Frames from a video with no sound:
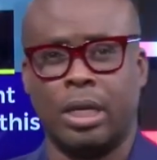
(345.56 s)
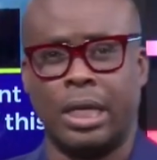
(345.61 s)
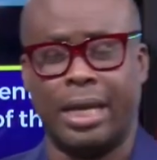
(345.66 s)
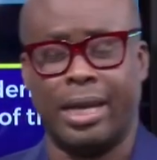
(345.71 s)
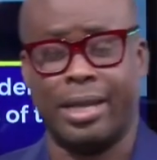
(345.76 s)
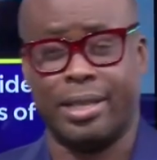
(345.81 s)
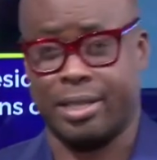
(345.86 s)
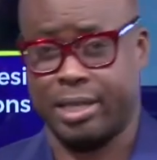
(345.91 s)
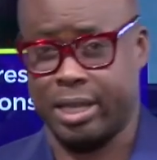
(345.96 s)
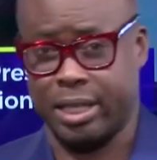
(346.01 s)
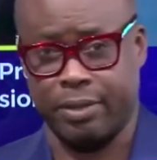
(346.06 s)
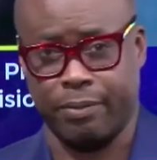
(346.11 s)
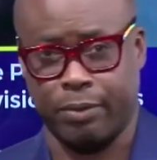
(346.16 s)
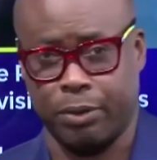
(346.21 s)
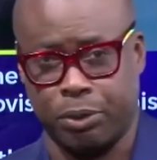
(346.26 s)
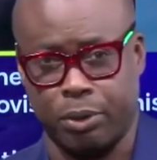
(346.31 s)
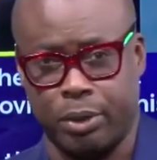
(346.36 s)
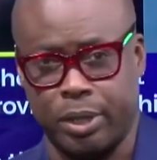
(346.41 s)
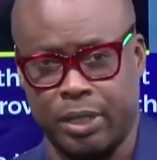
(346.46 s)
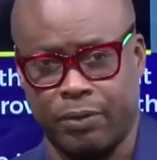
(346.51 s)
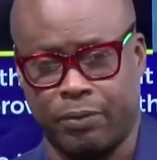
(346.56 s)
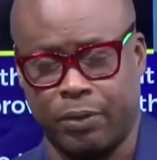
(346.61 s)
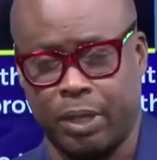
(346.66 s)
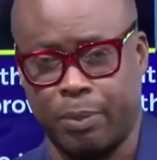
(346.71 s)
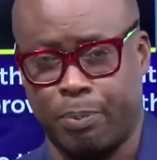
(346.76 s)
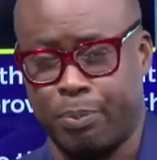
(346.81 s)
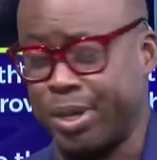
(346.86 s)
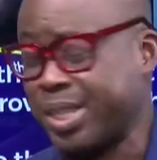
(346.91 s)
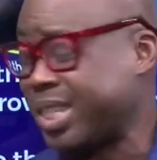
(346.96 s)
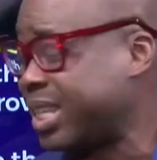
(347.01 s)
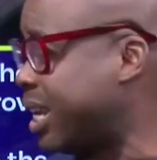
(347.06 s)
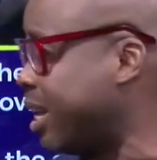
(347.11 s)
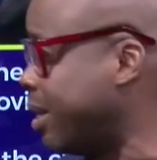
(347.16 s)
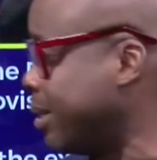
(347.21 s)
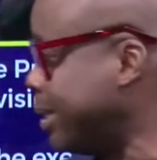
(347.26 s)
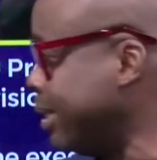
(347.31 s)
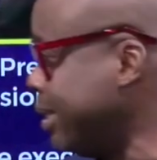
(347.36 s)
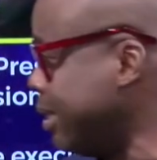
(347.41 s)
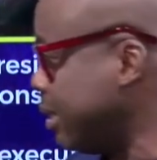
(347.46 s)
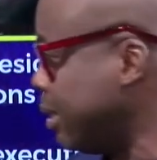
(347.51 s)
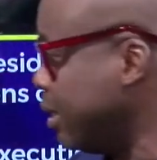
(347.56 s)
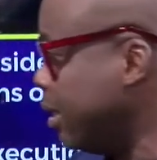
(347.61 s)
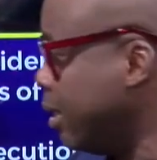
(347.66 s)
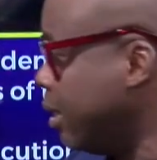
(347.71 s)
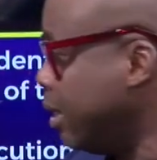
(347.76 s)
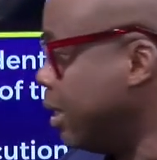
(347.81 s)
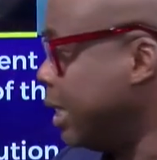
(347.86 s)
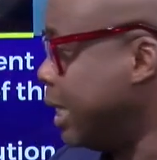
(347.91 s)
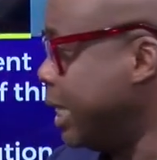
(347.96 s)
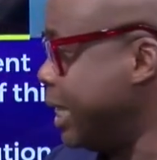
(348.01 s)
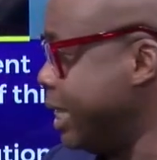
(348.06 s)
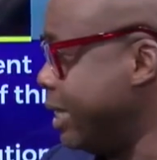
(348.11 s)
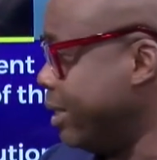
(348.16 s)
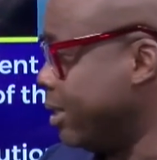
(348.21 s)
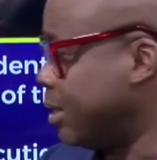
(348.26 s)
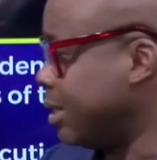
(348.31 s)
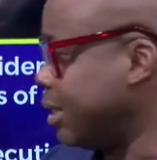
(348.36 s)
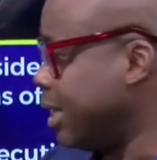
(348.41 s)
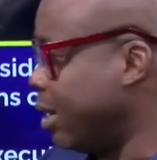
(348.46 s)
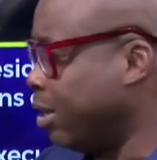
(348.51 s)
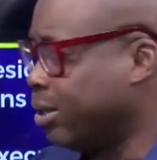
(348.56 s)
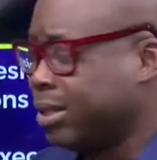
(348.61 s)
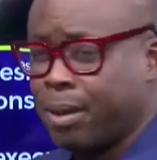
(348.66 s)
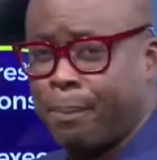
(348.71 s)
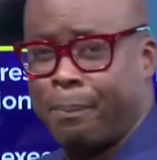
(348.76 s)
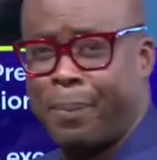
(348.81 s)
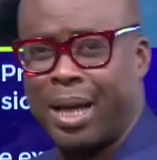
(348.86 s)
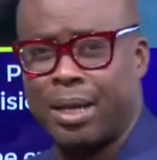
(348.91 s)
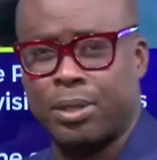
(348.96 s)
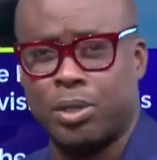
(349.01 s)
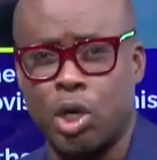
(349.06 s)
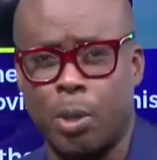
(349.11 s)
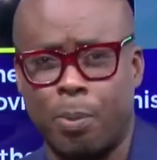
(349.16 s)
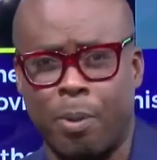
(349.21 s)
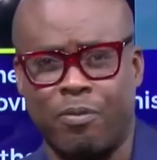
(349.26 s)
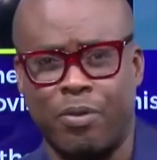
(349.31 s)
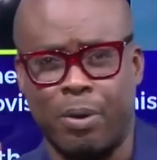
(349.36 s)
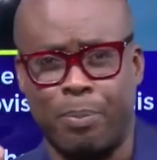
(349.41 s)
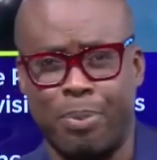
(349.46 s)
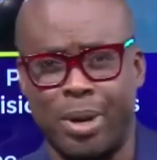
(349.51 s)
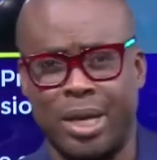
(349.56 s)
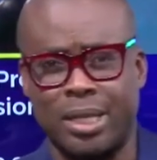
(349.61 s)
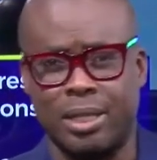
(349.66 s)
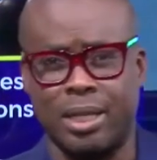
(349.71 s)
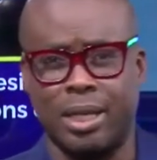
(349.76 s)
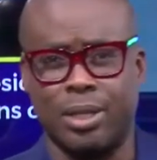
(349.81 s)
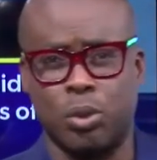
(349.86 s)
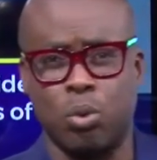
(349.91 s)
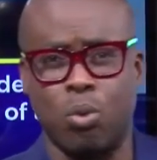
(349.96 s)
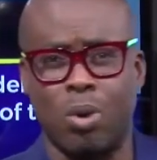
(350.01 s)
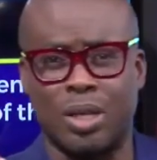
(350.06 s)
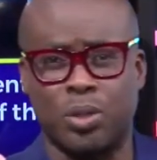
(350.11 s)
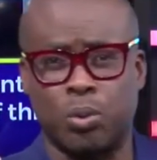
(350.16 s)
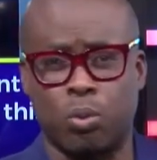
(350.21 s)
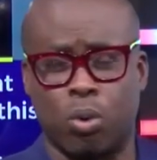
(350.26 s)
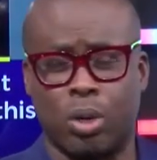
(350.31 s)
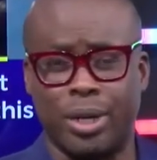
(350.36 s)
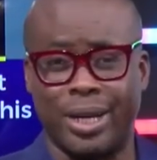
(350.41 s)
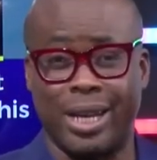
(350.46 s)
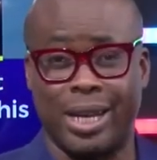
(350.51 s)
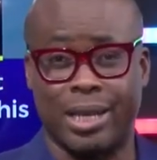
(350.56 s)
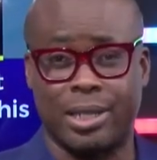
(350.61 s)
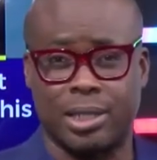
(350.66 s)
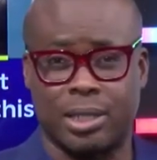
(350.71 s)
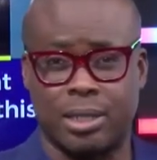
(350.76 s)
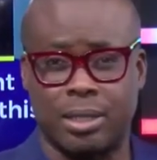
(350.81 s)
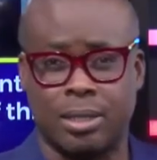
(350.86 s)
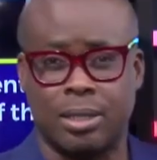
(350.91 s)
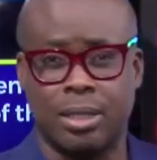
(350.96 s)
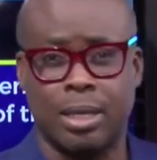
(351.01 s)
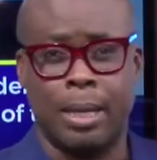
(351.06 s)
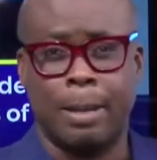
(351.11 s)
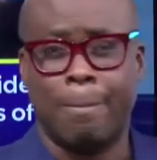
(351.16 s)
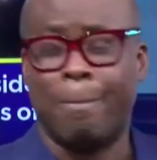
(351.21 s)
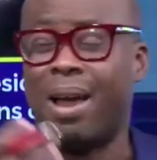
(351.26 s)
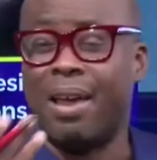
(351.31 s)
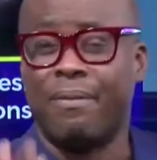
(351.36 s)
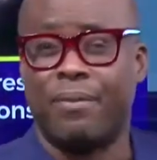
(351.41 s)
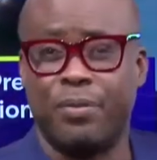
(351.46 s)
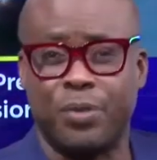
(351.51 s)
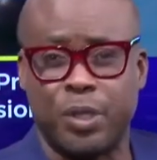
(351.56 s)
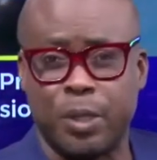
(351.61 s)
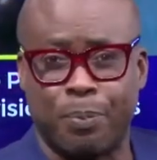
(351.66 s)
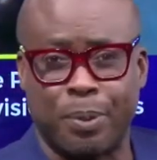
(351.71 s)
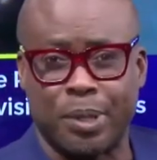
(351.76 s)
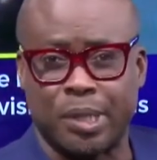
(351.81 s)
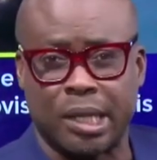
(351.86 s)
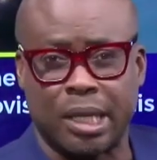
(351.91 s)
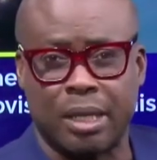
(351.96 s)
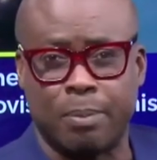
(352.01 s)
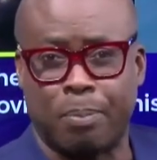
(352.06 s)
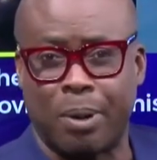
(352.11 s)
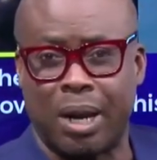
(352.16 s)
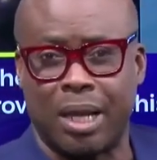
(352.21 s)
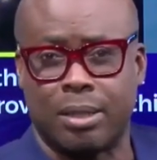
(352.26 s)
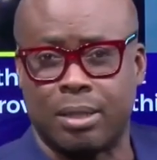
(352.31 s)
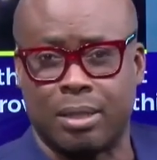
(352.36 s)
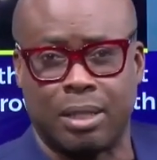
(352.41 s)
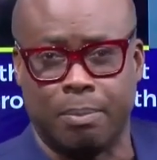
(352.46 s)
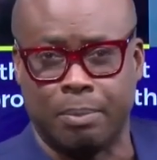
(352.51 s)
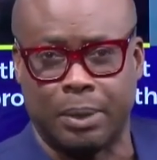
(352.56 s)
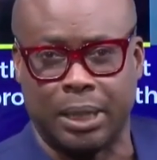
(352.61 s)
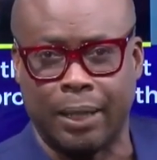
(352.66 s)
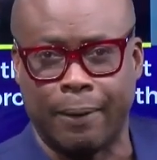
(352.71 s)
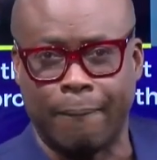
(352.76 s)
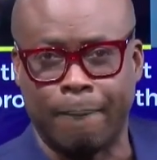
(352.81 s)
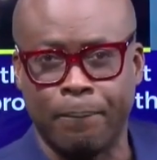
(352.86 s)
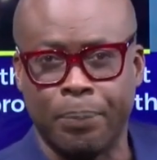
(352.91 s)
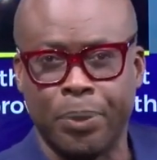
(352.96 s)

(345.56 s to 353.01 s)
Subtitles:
legislative authority for the president. Now this is on the backdrop of a president who has won election by 50% plus something.